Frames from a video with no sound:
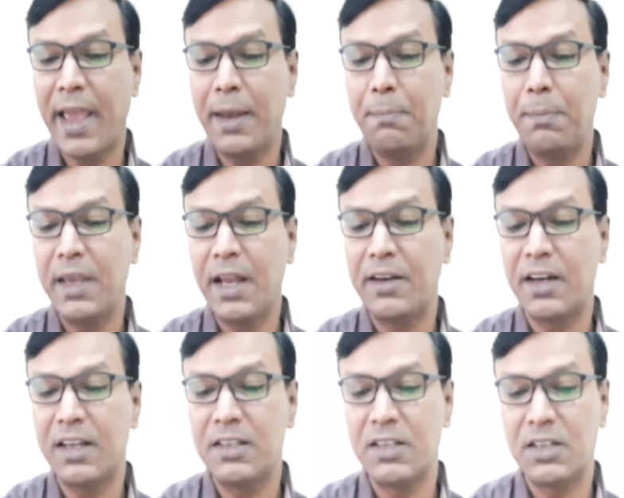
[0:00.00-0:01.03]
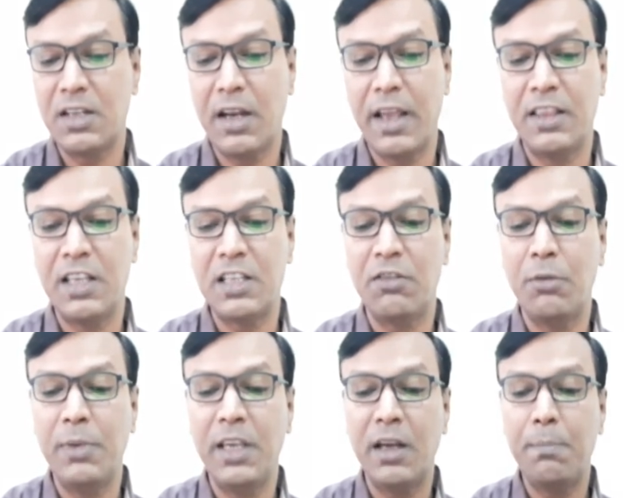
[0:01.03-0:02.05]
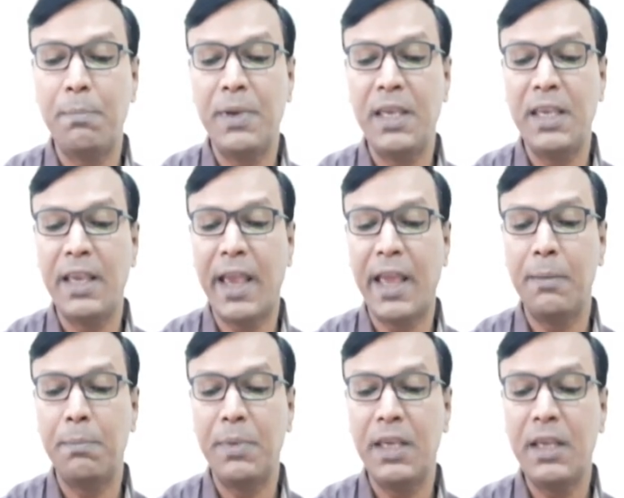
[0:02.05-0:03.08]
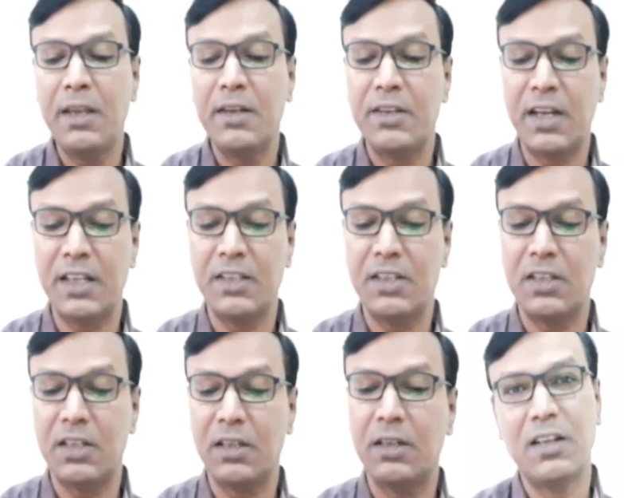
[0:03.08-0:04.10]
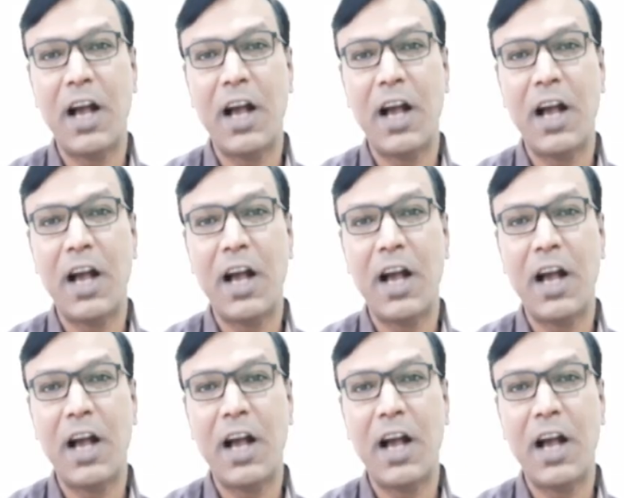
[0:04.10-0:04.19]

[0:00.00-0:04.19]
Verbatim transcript: NPN transistor and this will be a PNP transistor.